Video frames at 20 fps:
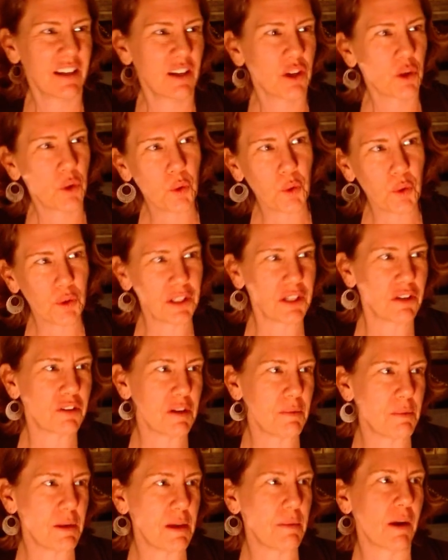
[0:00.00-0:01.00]
Cool and
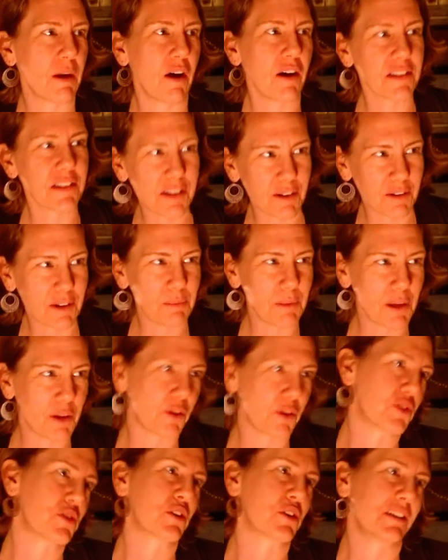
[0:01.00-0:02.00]
creepy, but also can be
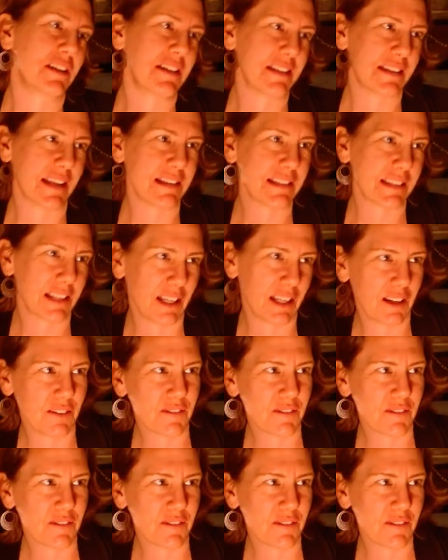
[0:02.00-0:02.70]
culturally sensitive.